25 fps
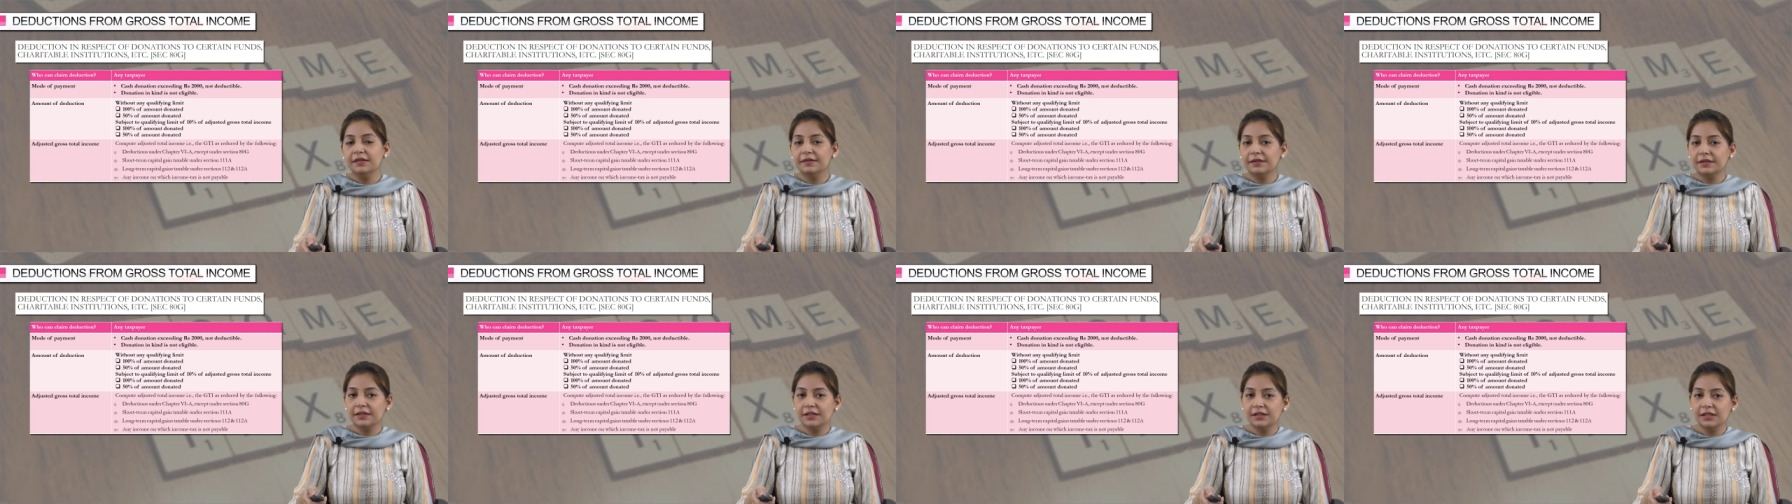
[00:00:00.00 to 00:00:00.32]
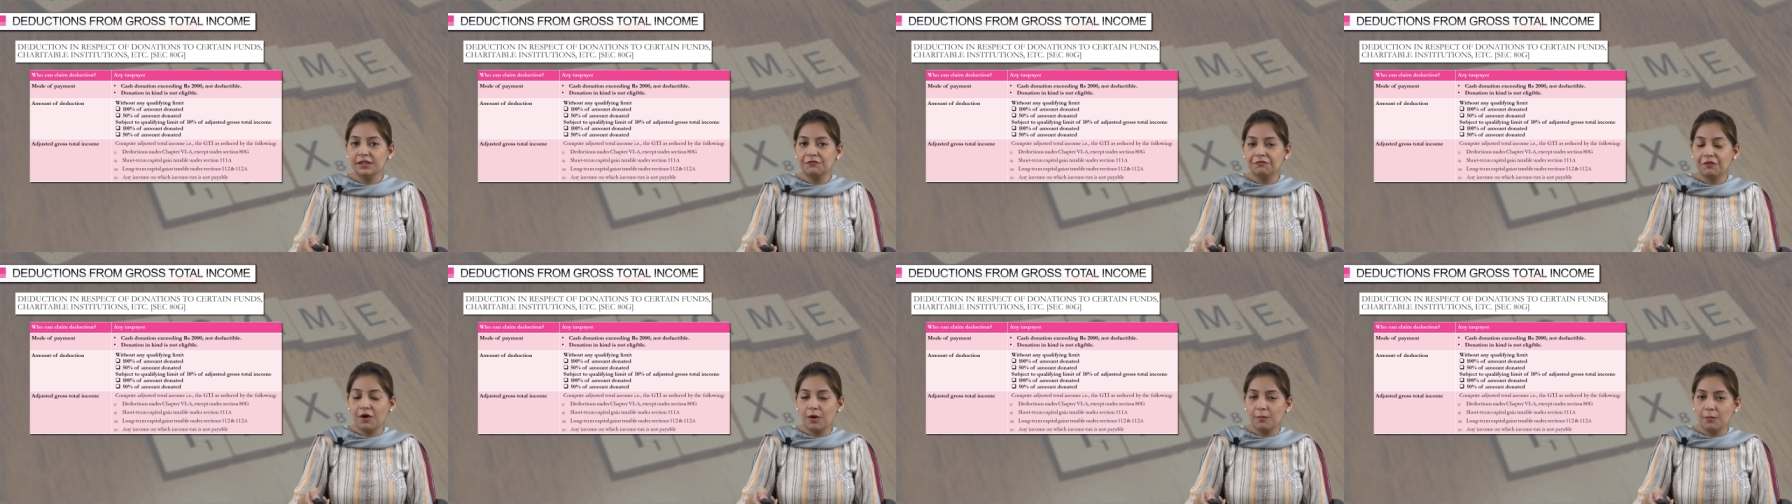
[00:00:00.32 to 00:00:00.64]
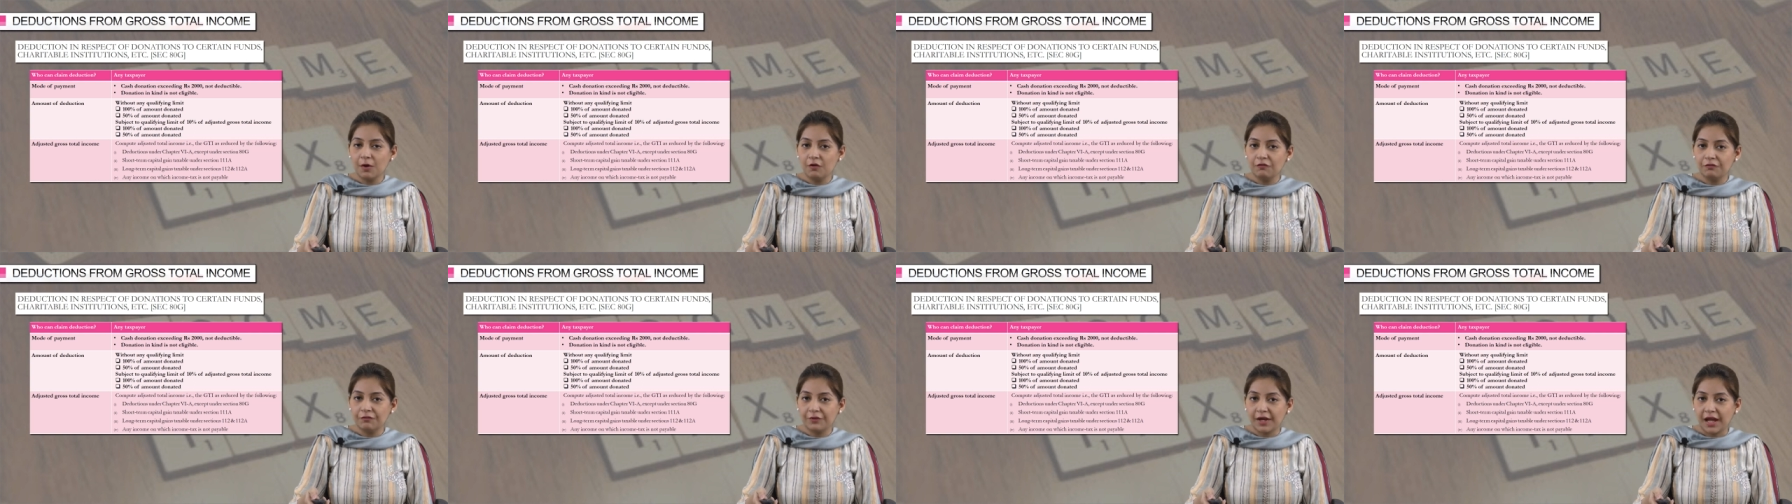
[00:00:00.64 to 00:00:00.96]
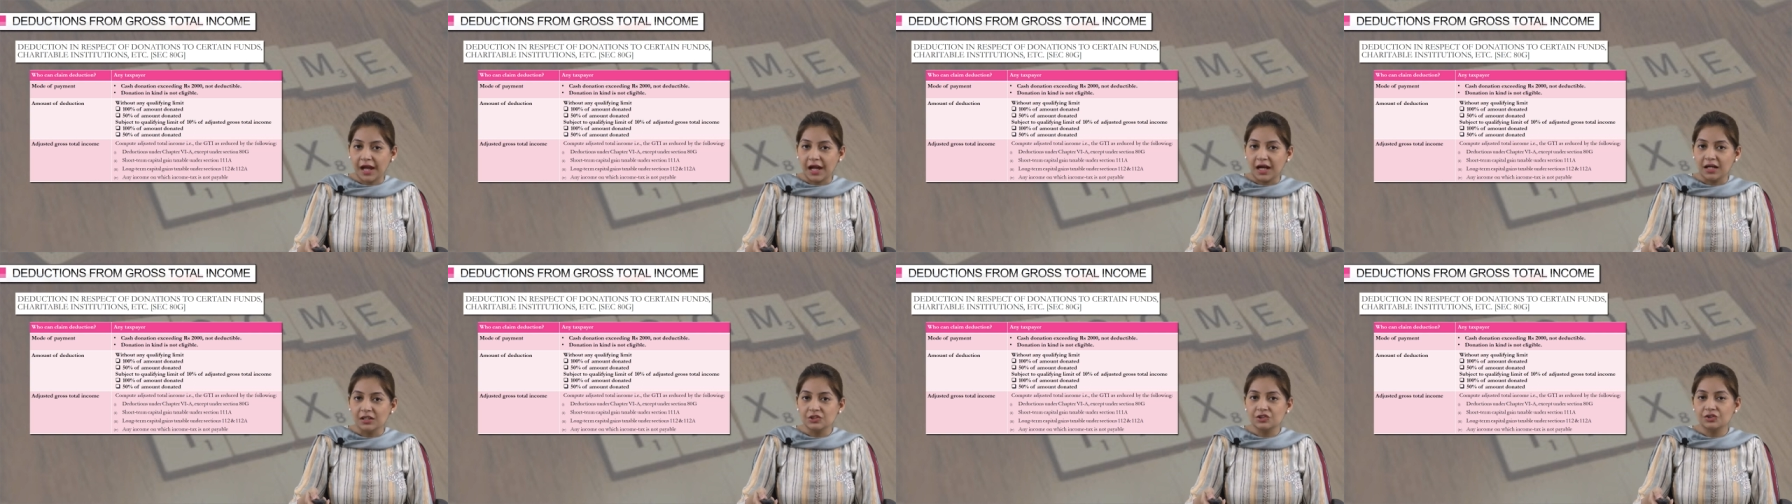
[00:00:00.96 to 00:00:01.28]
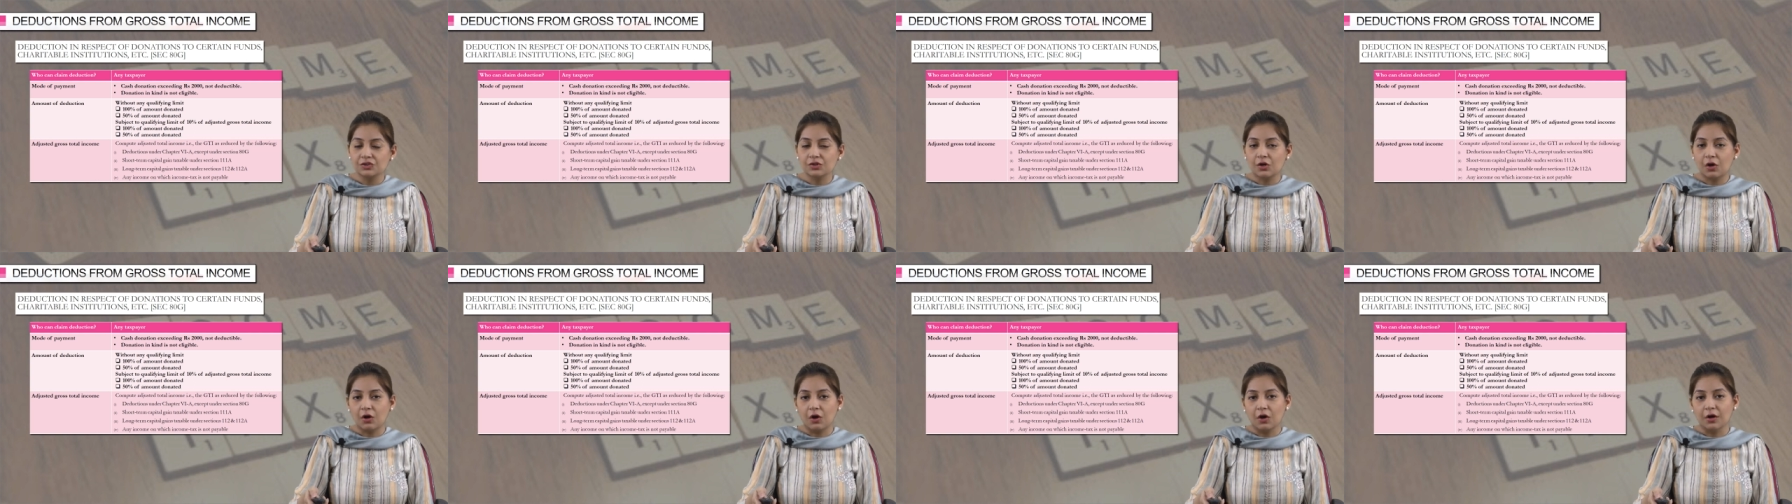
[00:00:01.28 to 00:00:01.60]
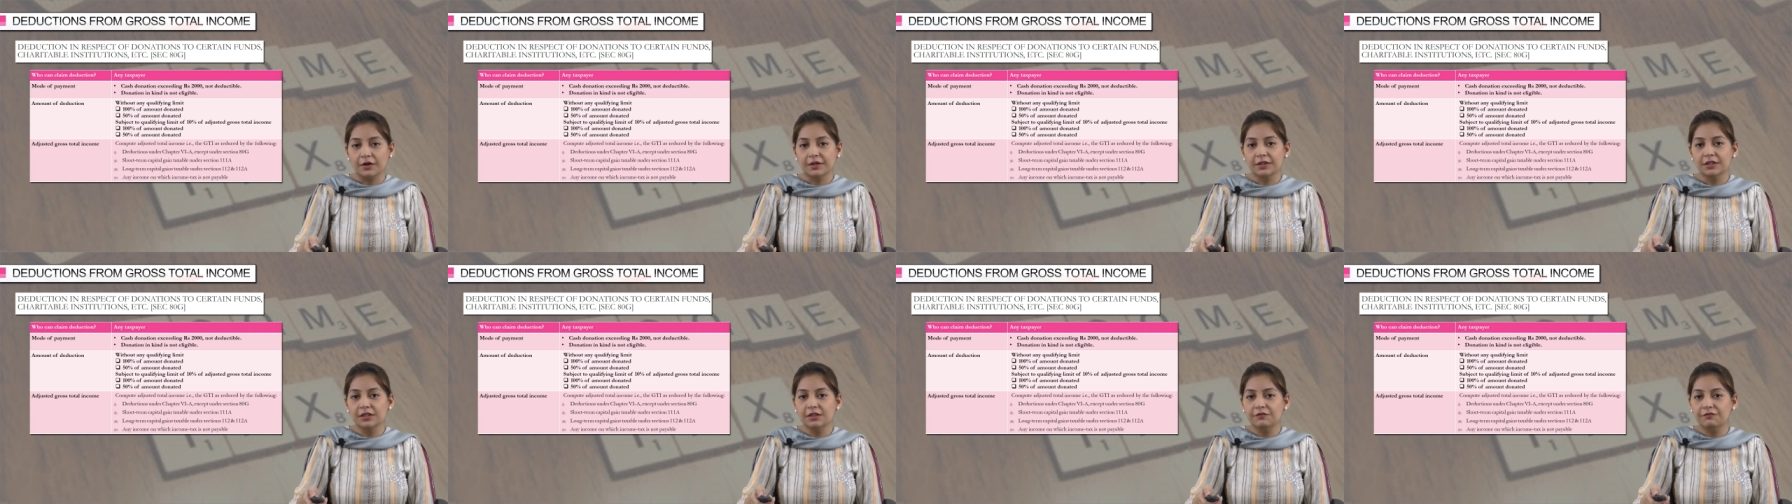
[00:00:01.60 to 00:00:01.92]
either in the form of cash
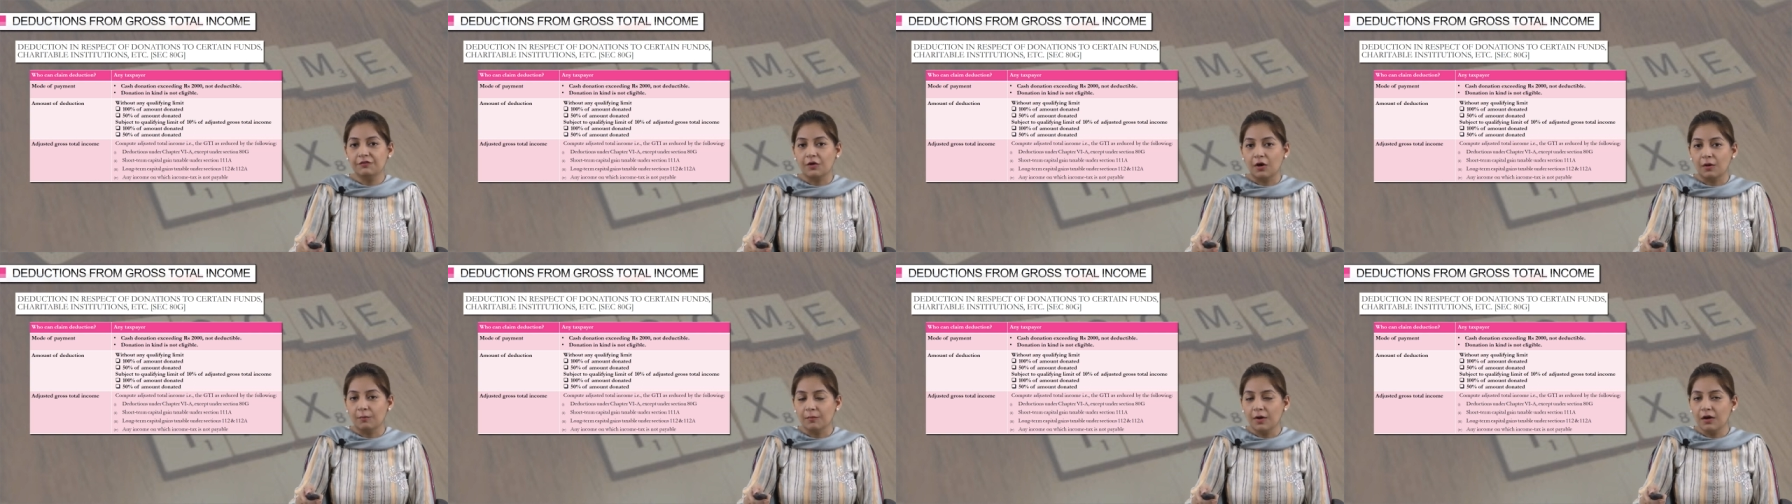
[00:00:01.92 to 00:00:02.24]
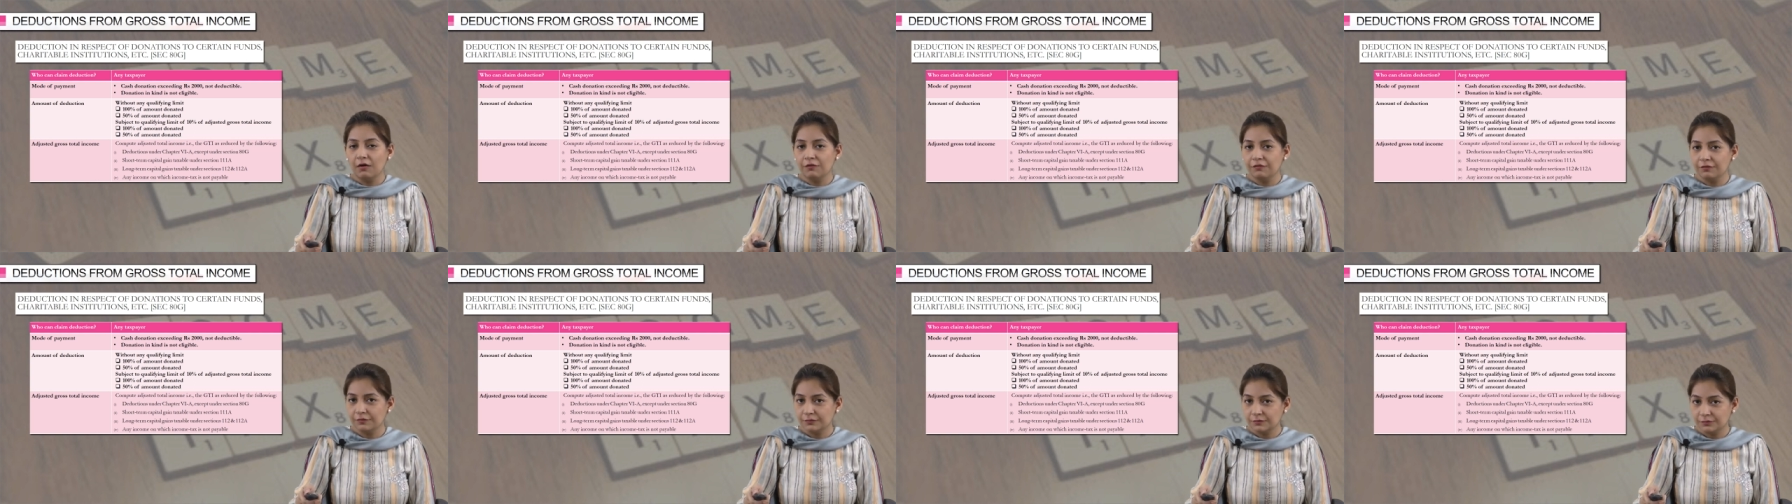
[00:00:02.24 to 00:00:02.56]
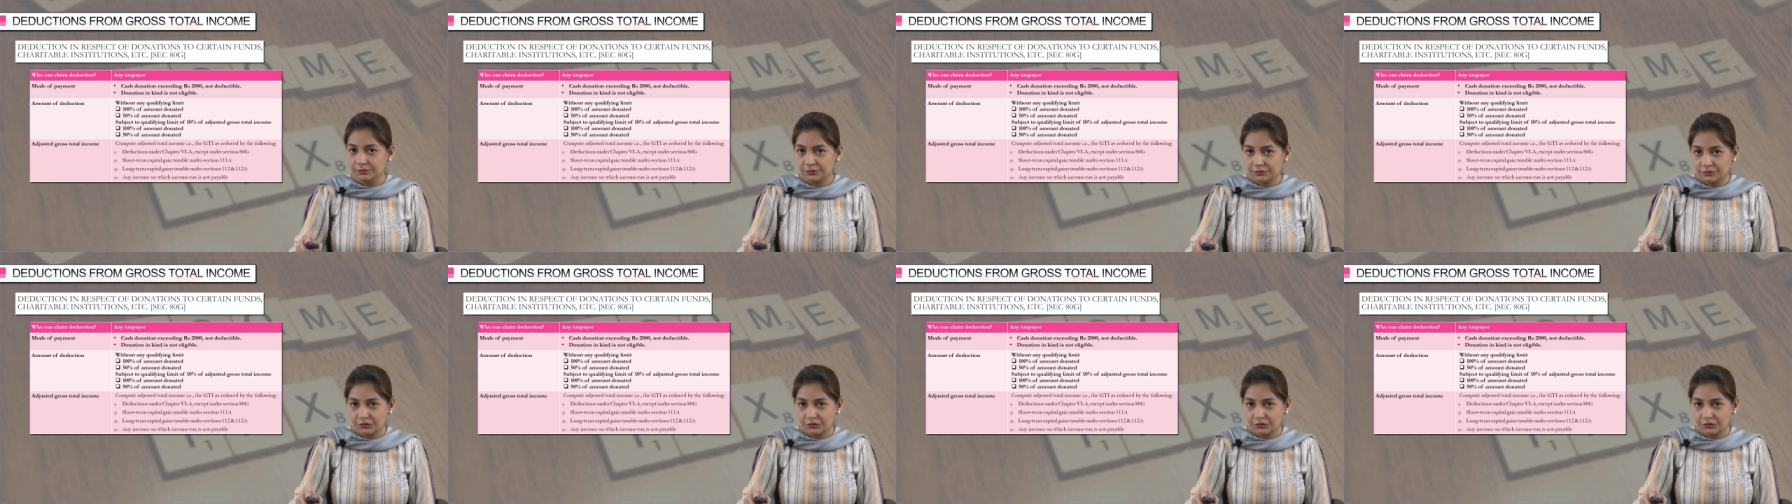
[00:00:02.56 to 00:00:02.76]
or in the form of